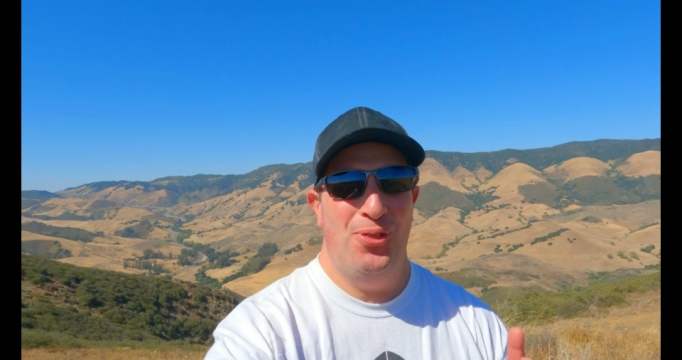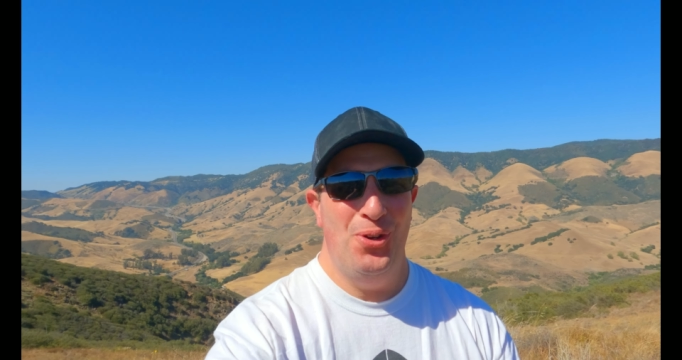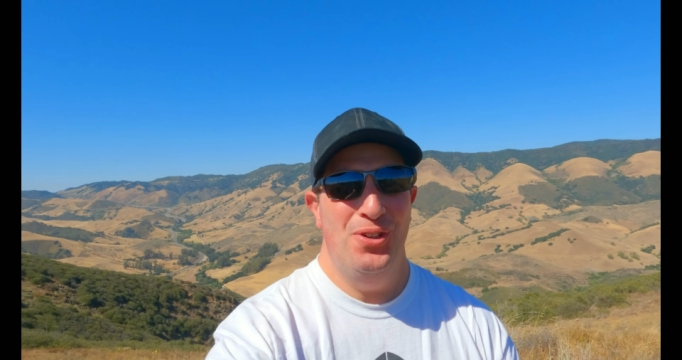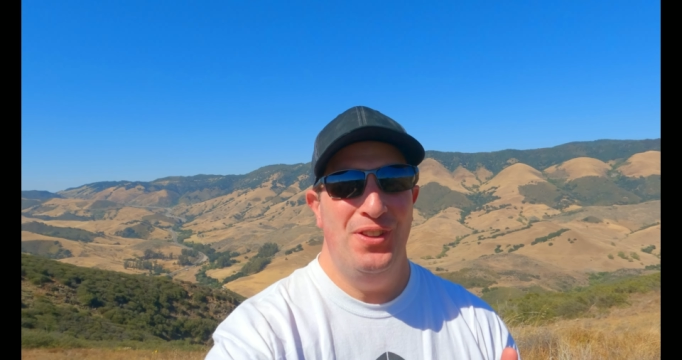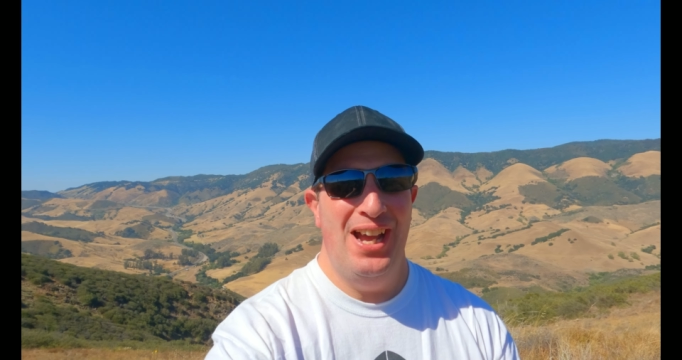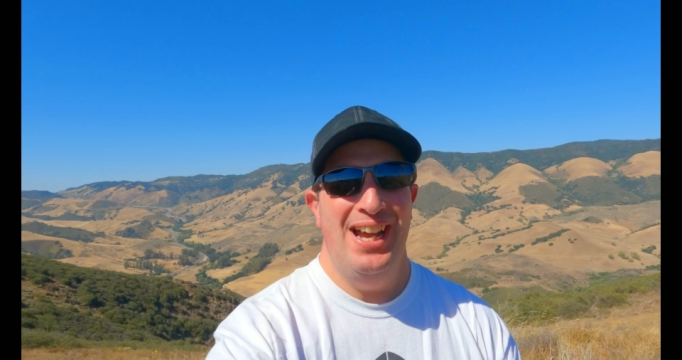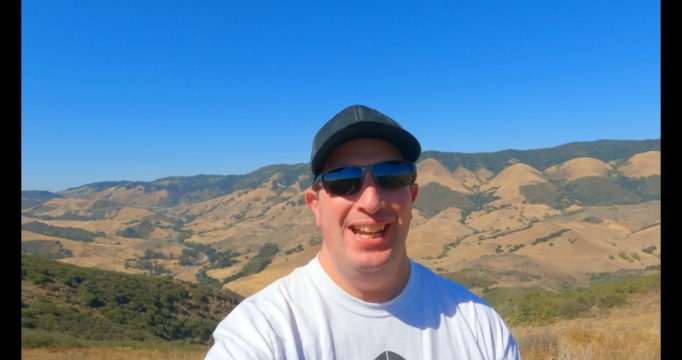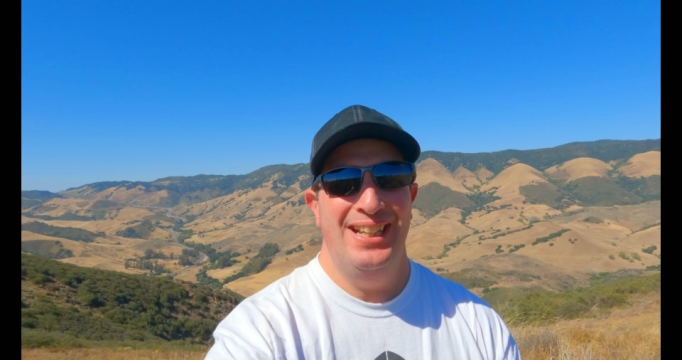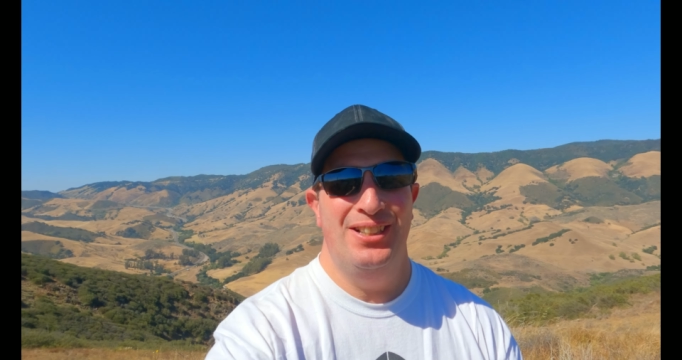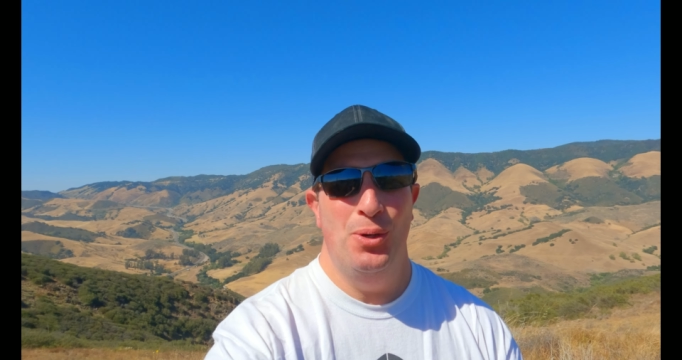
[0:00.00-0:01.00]
third of the
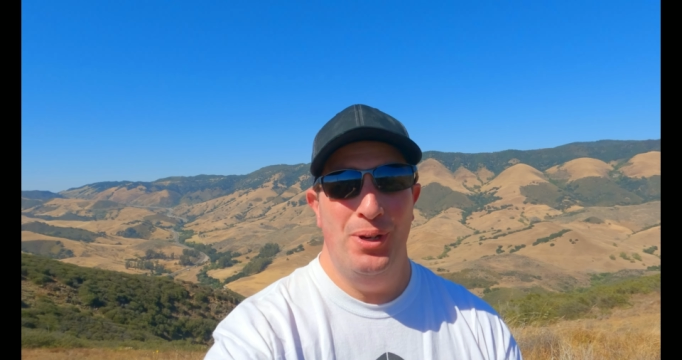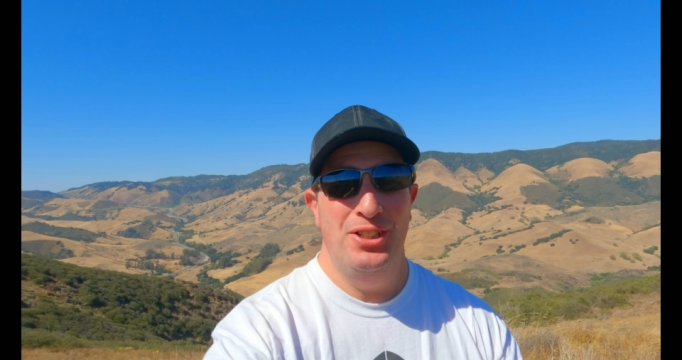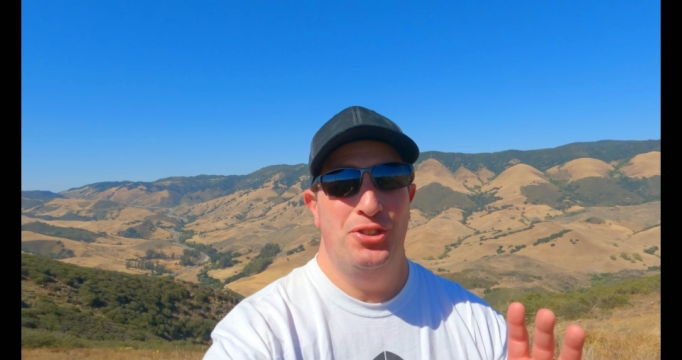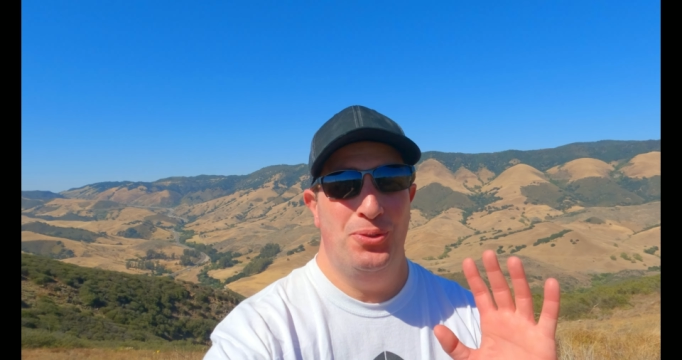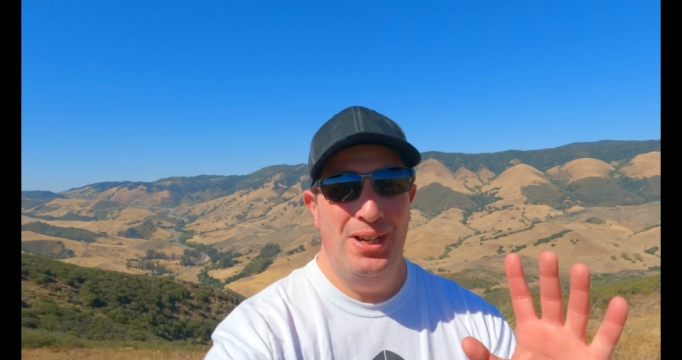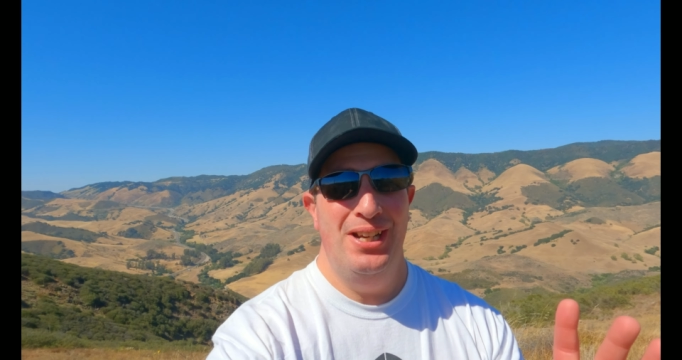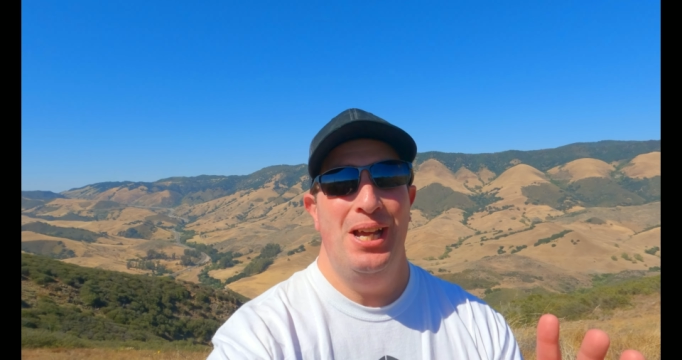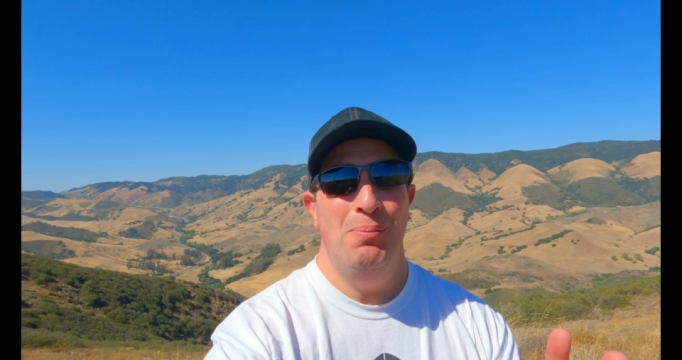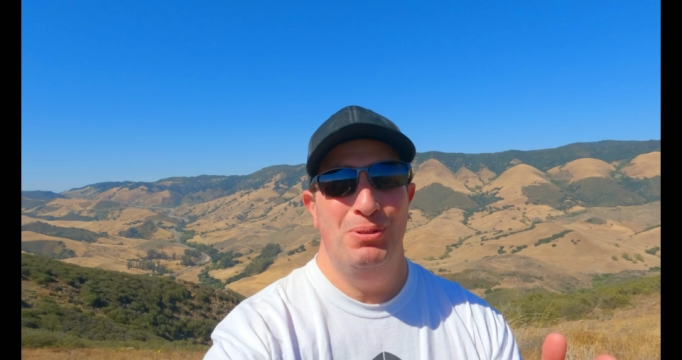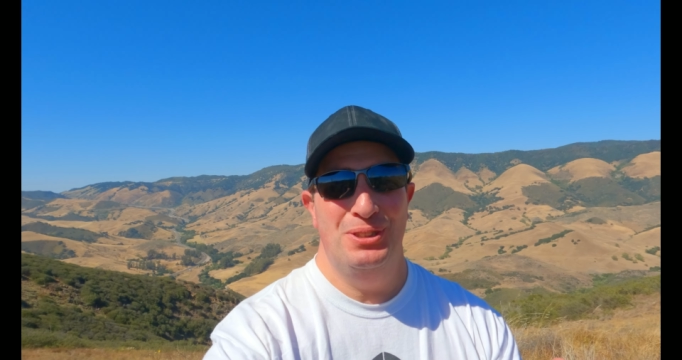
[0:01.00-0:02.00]
hike going straight
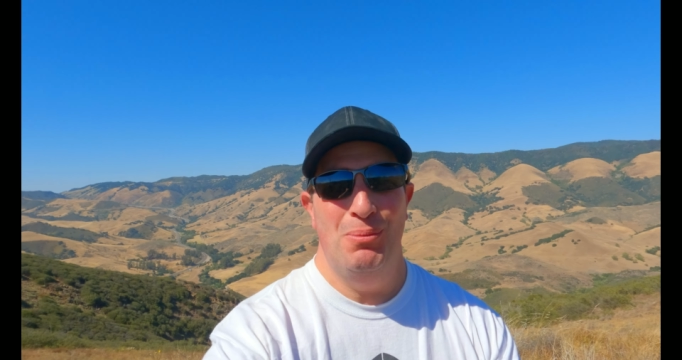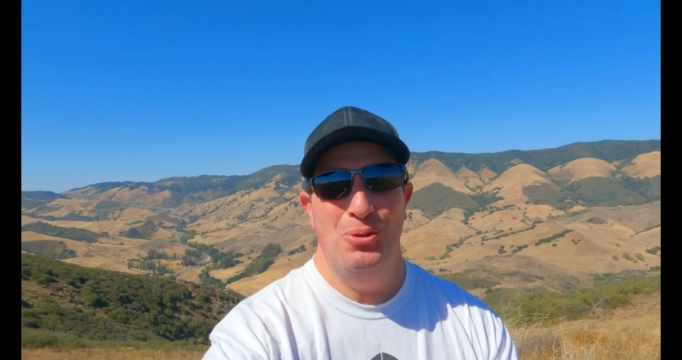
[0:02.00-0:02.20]
up was the